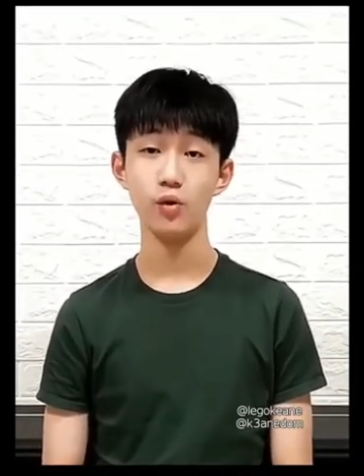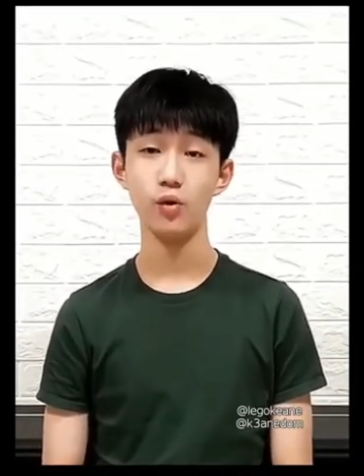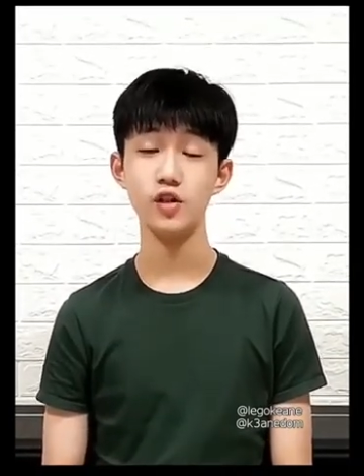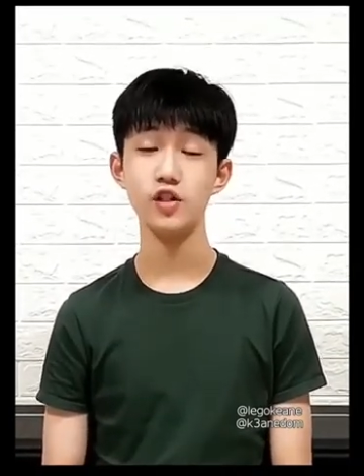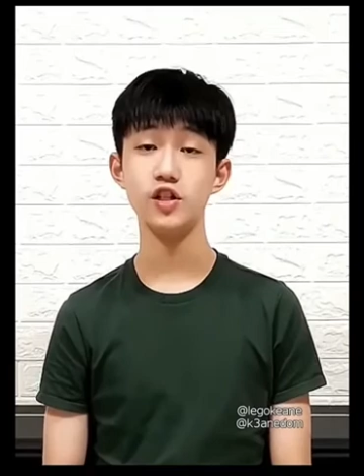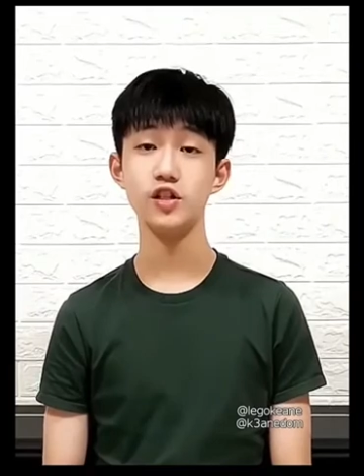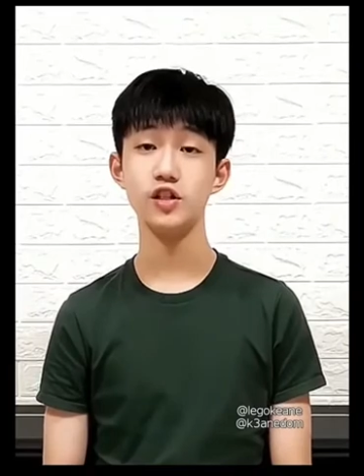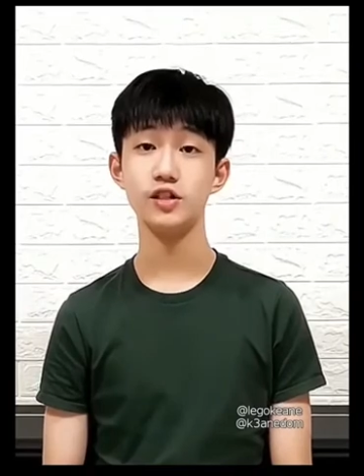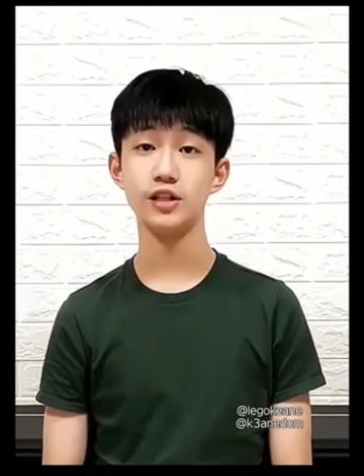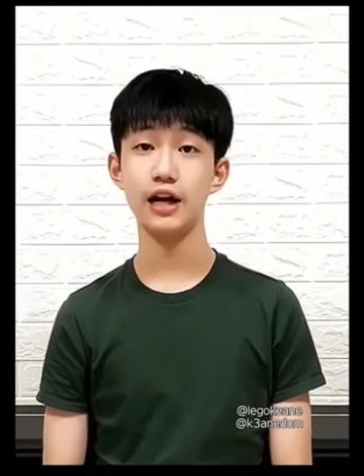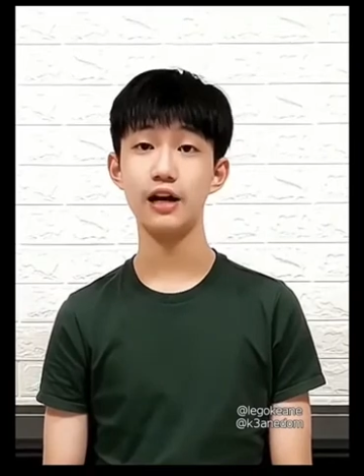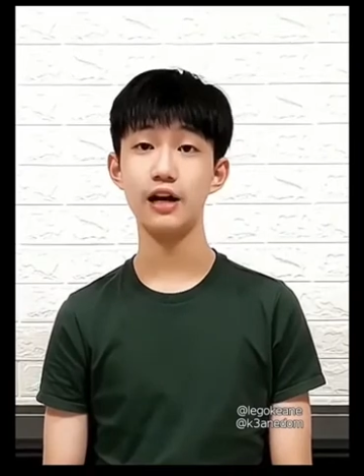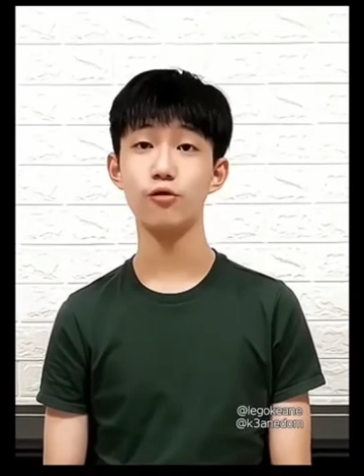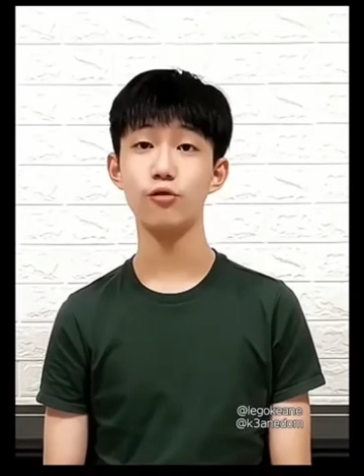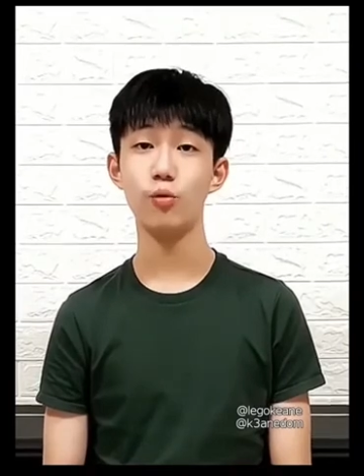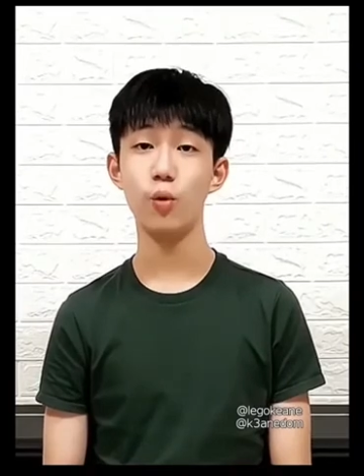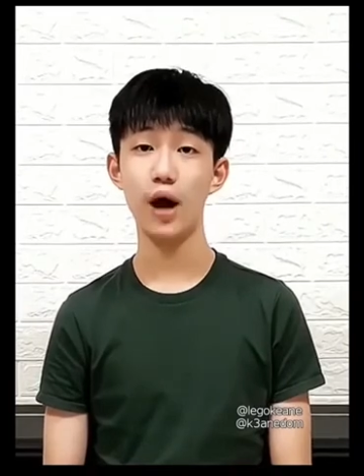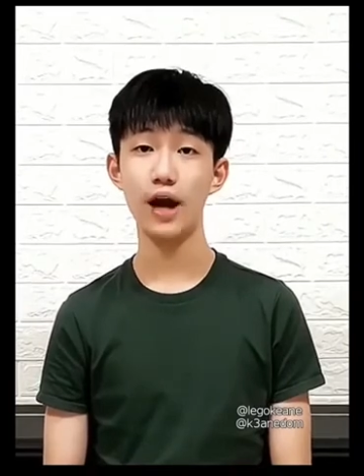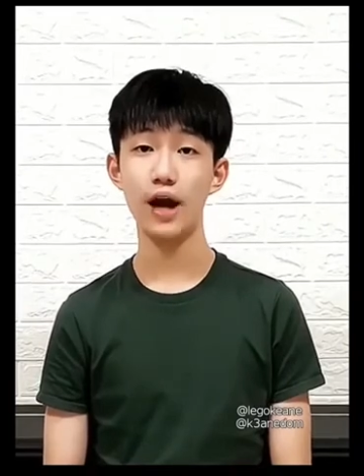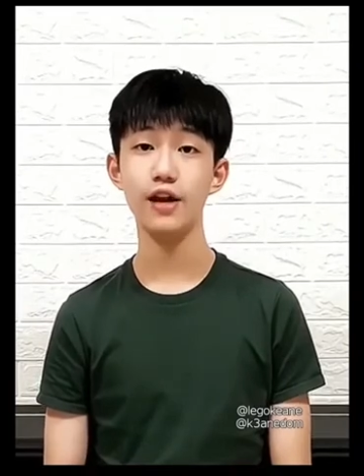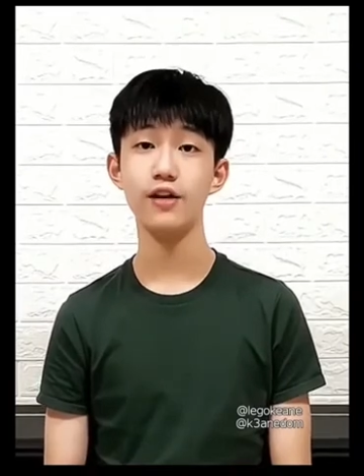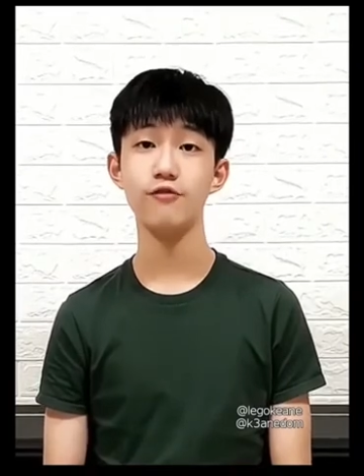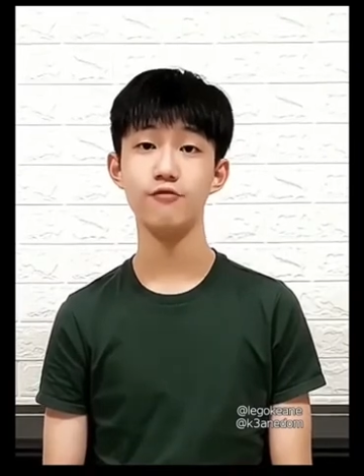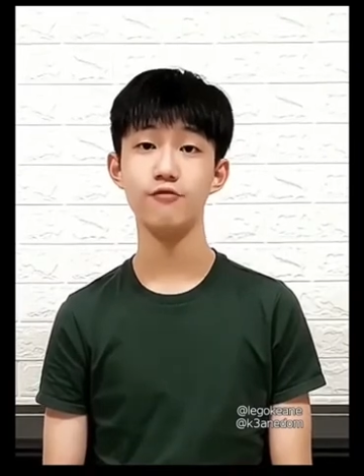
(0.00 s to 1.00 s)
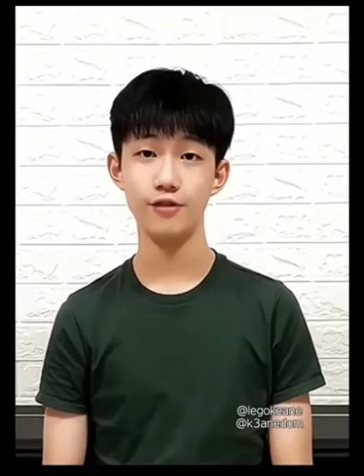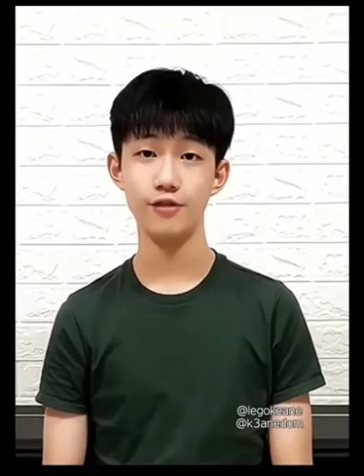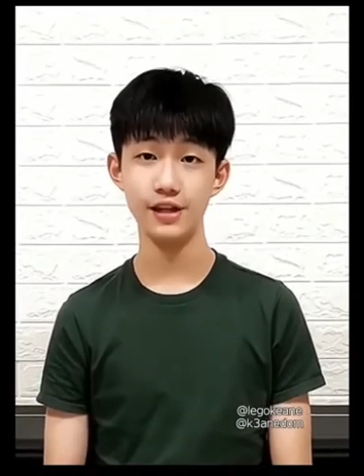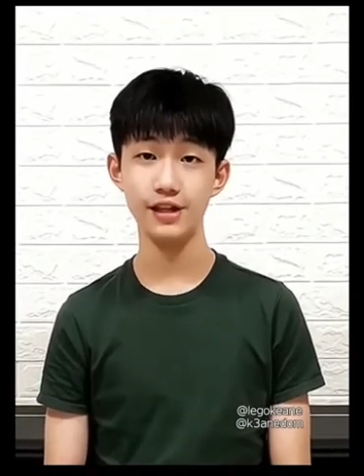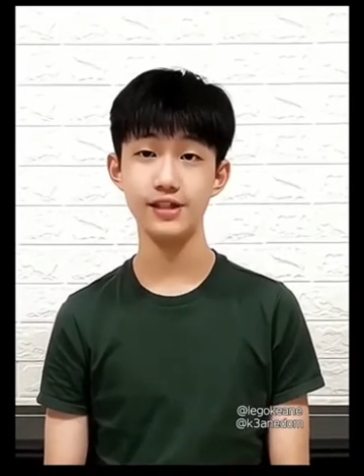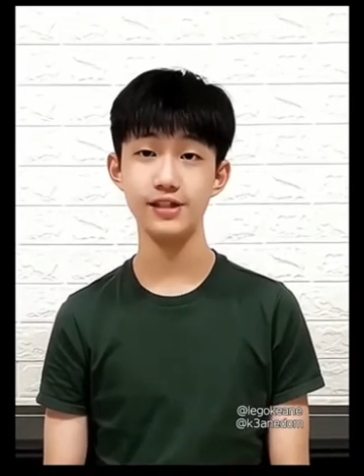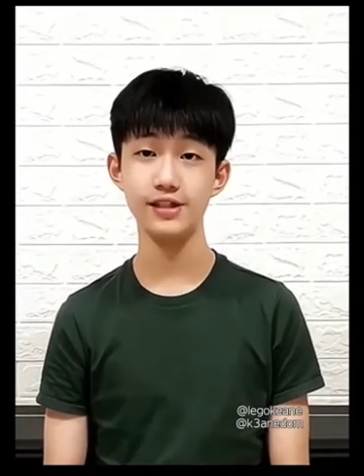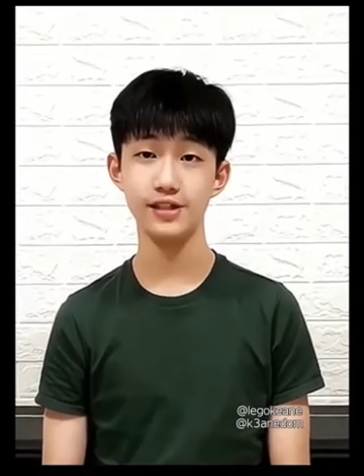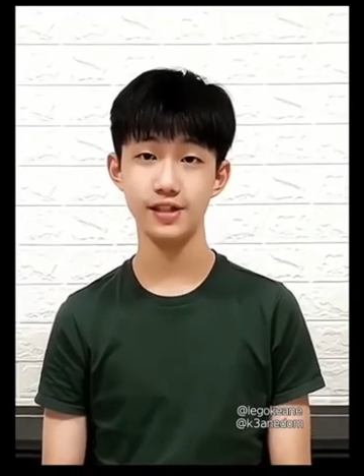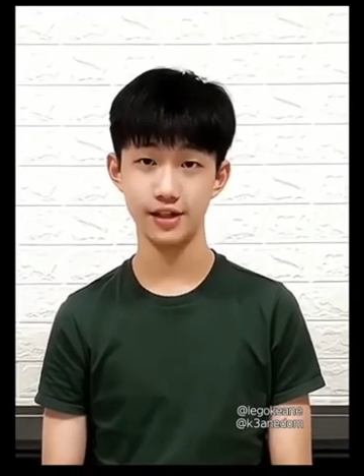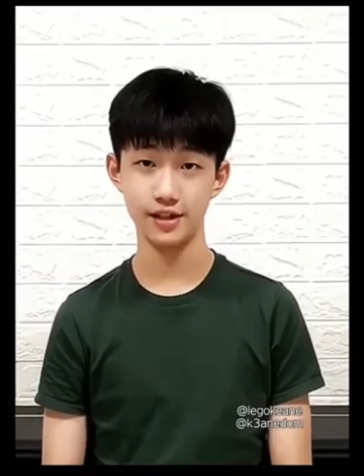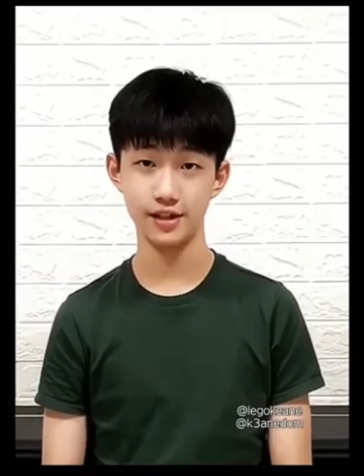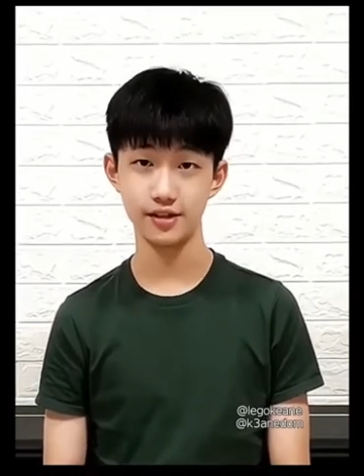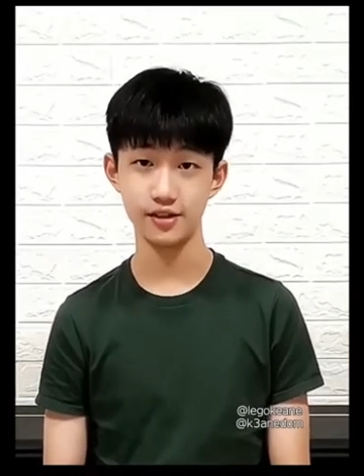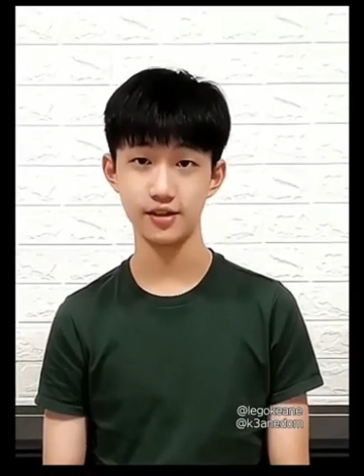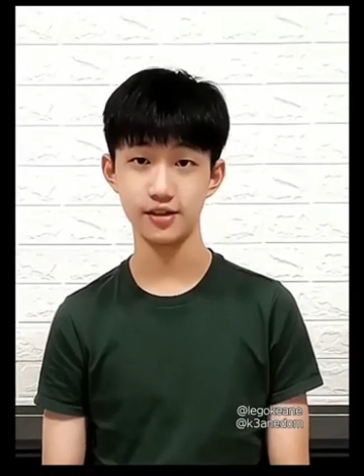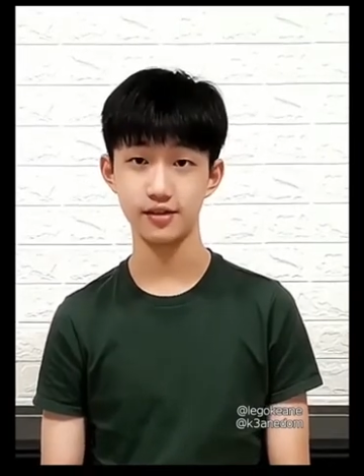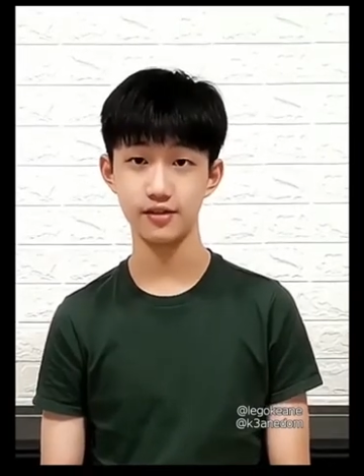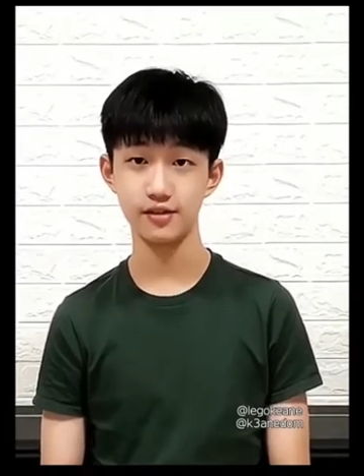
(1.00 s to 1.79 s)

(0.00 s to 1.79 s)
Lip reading: which is quite recent,